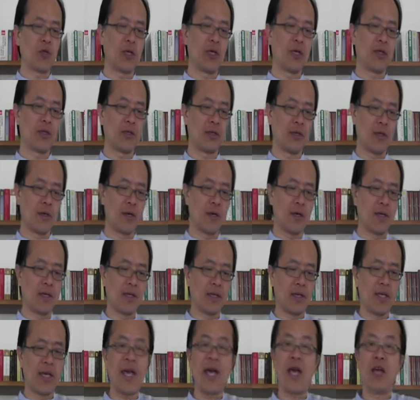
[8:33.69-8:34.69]
as
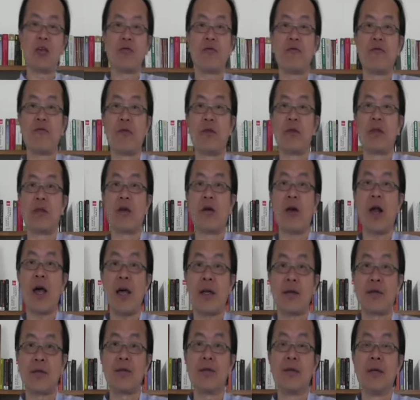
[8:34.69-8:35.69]
the cash for
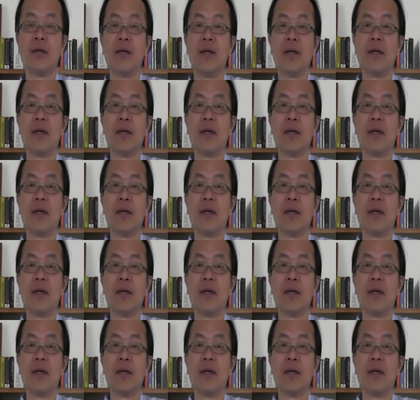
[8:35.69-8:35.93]
grass.